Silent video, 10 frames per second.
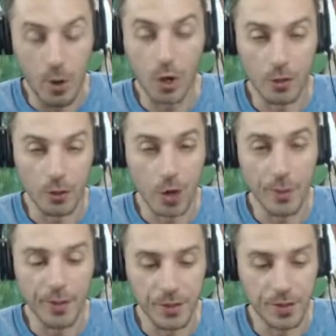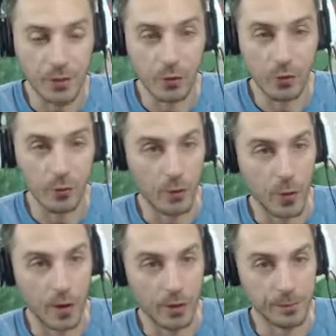Carbink does that really
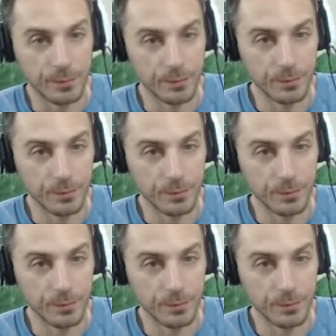well.